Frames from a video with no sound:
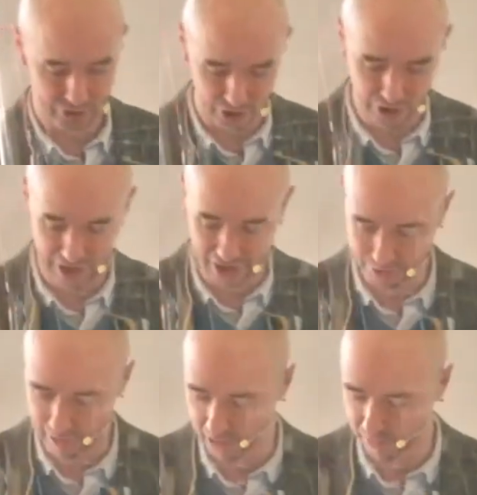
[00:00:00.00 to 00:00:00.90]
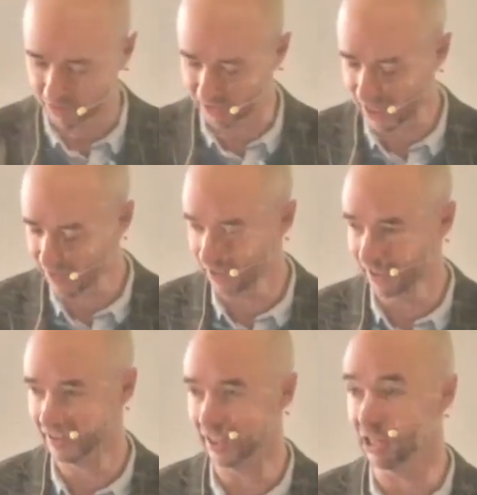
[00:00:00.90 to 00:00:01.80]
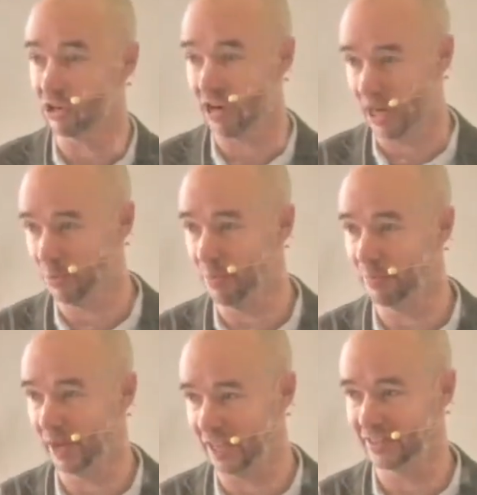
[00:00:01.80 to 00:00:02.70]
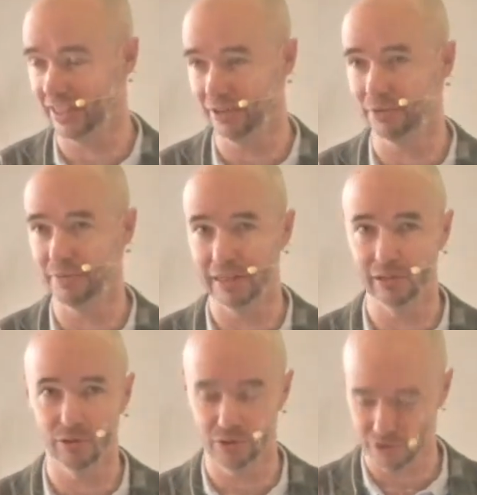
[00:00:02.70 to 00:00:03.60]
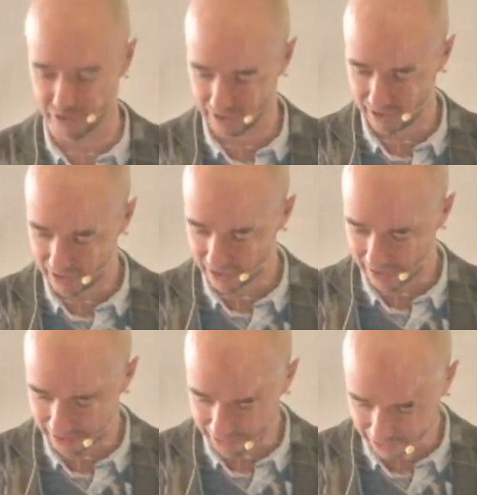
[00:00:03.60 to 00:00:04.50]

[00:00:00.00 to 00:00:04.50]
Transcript: Ishmael receiving this incredible blessing from the Lord. Let's look at that